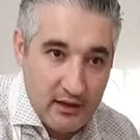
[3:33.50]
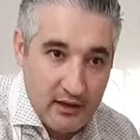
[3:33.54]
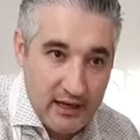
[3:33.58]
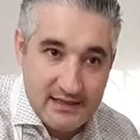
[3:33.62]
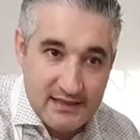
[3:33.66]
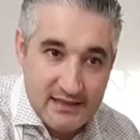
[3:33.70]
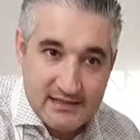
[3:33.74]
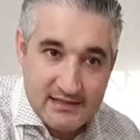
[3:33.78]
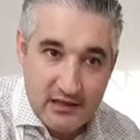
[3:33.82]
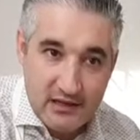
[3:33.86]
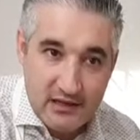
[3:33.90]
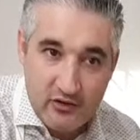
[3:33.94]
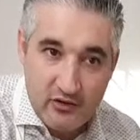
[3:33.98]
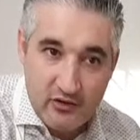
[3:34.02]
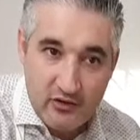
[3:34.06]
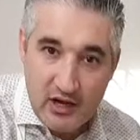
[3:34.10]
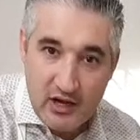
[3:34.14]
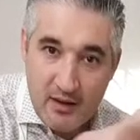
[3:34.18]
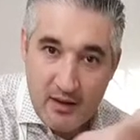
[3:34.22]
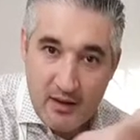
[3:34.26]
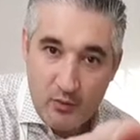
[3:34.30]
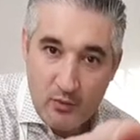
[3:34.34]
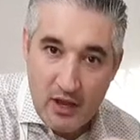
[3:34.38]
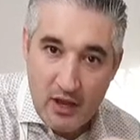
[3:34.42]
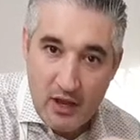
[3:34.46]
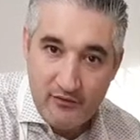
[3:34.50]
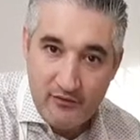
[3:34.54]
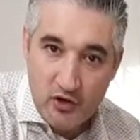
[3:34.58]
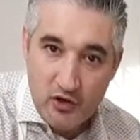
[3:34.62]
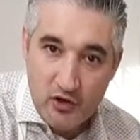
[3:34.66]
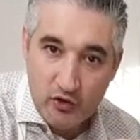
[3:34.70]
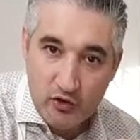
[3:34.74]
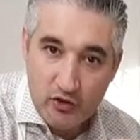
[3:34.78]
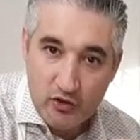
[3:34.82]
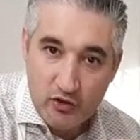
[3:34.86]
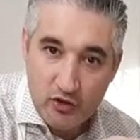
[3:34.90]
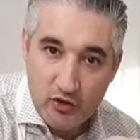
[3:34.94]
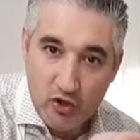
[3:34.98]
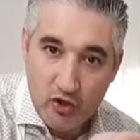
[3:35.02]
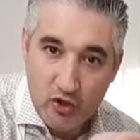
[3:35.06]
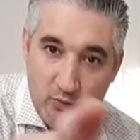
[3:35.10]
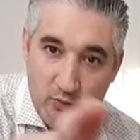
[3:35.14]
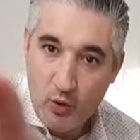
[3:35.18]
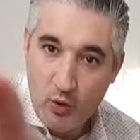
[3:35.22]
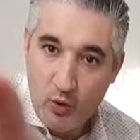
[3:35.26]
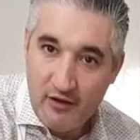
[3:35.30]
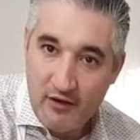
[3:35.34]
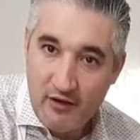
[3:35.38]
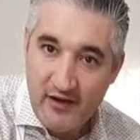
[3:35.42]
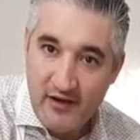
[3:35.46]
Instagram, we have YouTube, we
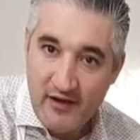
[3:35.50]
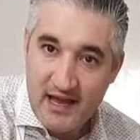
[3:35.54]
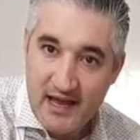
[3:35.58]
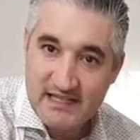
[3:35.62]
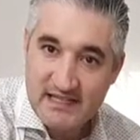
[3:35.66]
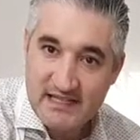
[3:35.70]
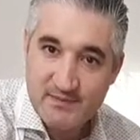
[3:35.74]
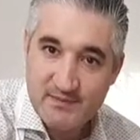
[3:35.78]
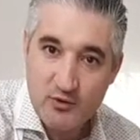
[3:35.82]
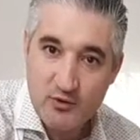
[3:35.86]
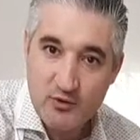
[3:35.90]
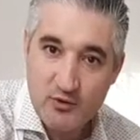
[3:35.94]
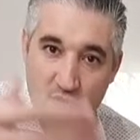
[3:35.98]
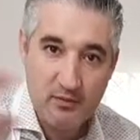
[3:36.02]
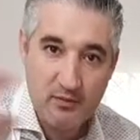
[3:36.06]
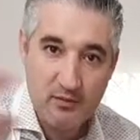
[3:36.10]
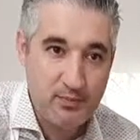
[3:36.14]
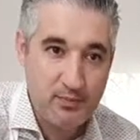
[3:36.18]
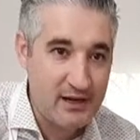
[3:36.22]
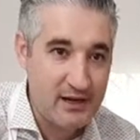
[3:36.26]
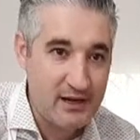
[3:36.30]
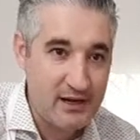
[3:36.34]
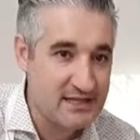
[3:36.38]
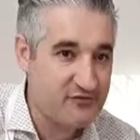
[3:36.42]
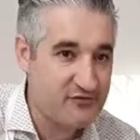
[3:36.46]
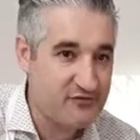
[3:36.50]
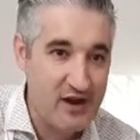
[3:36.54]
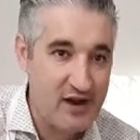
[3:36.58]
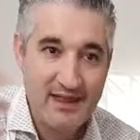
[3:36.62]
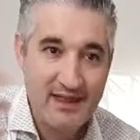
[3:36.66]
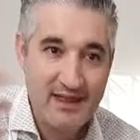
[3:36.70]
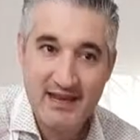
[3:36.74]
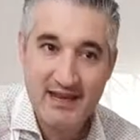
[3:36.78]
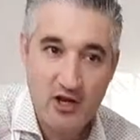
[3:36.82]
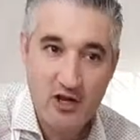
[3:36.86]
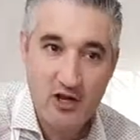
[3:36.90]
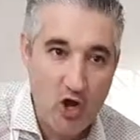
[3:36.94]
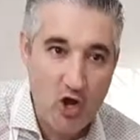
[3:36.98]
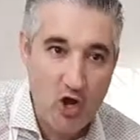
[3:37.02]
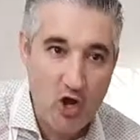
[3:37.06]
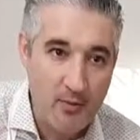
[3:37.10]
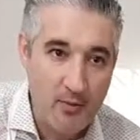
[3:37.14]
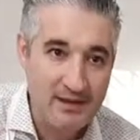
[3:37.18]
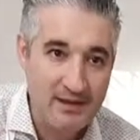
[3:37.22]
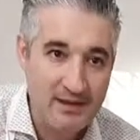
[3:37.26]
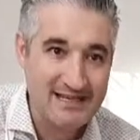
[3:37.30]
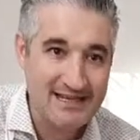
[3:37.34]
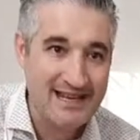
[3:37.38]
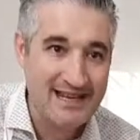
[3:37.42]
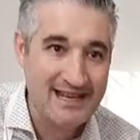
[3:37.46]
have Facebook. Please write any
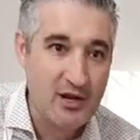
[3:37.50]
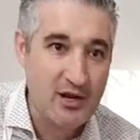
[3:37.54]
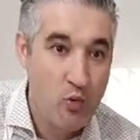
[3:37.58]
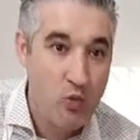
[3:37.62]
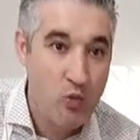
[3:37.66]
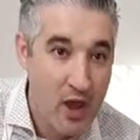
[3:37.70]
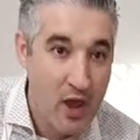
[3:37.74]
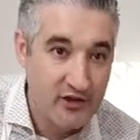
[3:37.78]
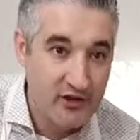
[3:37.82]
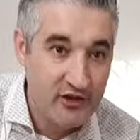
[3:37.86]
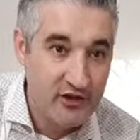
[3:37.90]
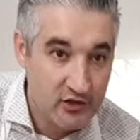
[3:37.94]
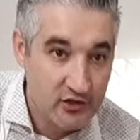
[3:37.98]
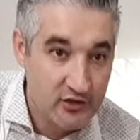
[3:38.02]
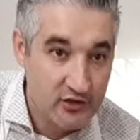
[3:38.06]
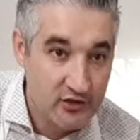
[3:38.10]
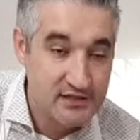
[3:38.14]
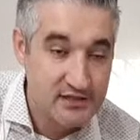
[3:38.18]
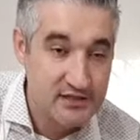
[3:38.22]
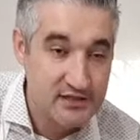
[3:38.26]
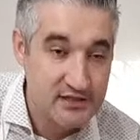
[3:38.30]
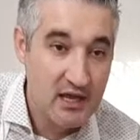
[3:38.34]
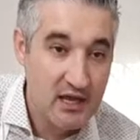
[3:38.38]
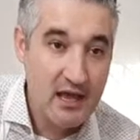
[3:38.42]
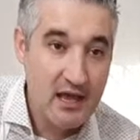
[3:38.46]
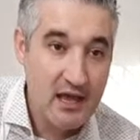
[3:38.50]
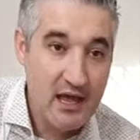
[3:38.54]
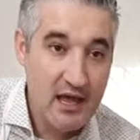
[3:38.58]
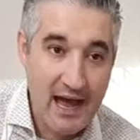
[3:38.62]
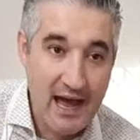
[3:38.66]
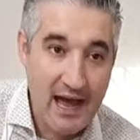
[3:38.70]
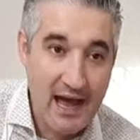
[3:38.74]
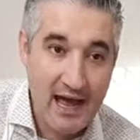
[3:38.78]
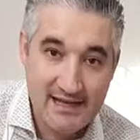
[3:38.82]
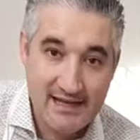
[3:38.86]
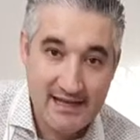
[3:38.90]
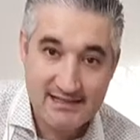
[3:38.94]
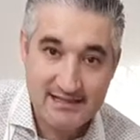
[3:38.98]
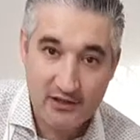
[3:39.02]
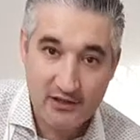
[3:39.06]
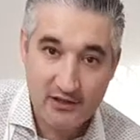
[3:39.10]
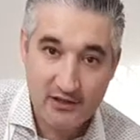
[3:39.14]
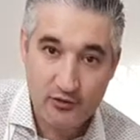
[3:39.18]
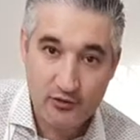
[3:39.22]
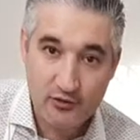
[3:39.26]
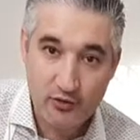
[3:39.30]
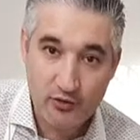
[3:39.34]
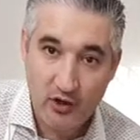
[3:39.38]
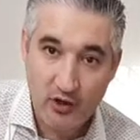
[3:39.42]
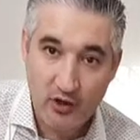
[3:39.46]
comments, any questions. I answer
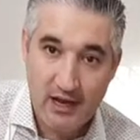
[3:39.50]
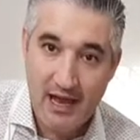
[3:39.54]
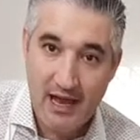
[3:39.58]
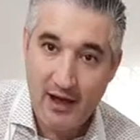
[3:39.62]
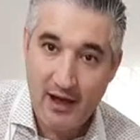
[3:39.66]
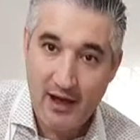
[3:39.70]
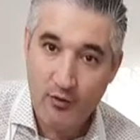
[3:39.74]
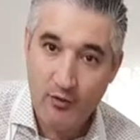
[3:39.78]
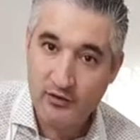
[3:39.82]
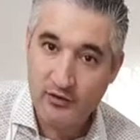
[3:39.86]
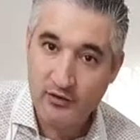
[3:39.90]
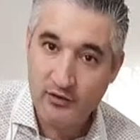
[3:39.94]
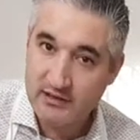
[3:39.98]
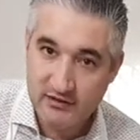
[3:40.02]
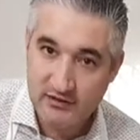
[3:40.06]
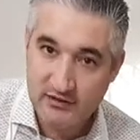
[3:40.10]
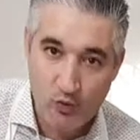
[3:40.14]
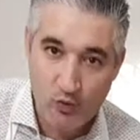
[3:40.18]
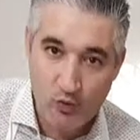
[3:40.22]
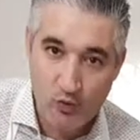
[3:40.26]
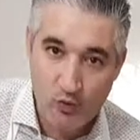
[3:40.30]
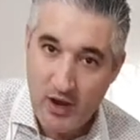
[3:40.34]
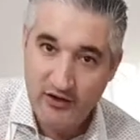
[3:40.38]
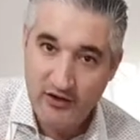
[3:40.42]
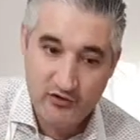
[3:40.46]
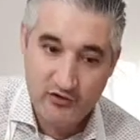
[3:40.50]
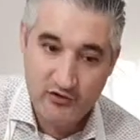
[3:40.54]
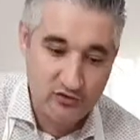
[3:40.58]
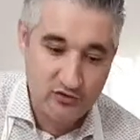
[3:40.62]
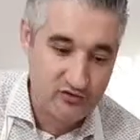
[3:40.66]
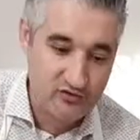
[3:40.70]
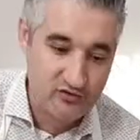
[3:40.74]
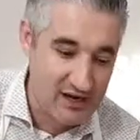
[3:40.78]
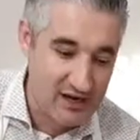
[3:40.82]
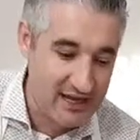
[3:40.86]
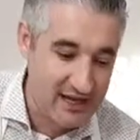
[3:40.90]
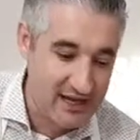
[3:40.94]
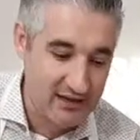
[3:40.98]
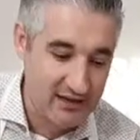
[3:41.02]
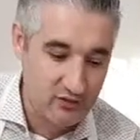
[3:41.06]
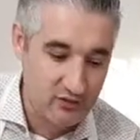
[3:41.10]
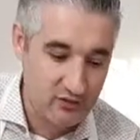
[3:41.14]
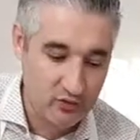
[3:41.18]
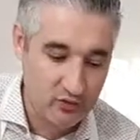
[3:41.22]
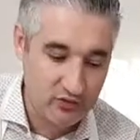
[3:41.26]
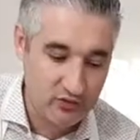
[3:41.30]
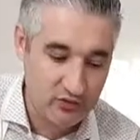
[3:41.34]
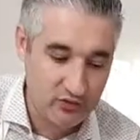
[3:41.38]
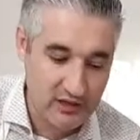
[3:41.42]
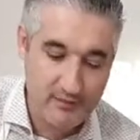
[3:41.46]
to you, okay? I want questions related
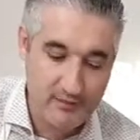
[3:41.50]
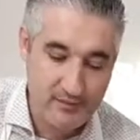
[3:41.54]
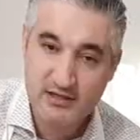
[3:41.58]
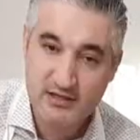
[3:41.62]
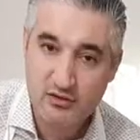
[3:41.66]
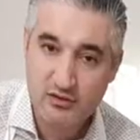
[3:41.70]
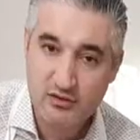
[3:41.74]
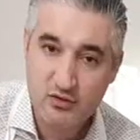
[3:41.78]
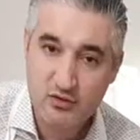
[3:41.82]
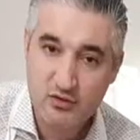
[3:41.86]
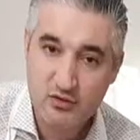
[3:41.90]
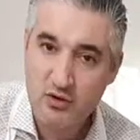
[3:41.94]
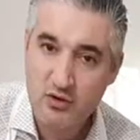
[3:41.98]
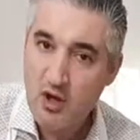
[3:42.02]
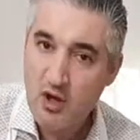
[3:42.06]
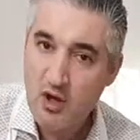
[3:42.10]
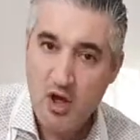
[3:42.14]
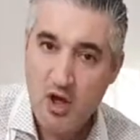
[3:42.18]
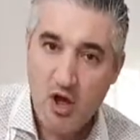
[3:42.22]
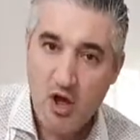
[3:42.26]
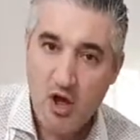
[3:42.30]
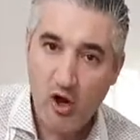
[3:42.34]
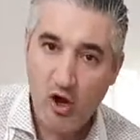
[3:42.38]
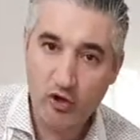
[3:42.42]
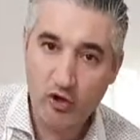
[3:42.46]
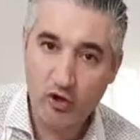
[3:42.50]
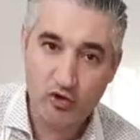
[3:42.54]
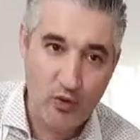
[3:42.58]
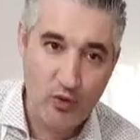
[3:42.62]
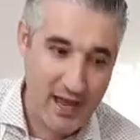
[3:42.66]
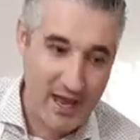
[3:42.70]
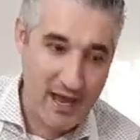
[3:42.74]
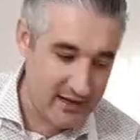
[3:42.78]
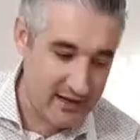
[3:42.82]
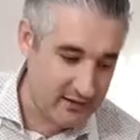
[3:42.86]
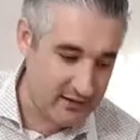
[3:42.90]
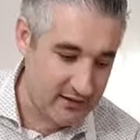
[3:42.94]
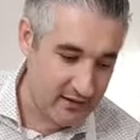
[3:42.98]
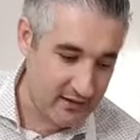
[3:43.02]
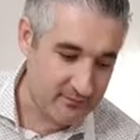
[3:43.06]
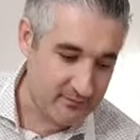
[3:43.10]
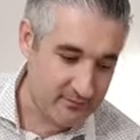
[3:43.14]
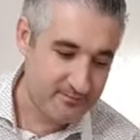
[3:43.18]
to tiramisu or to anything.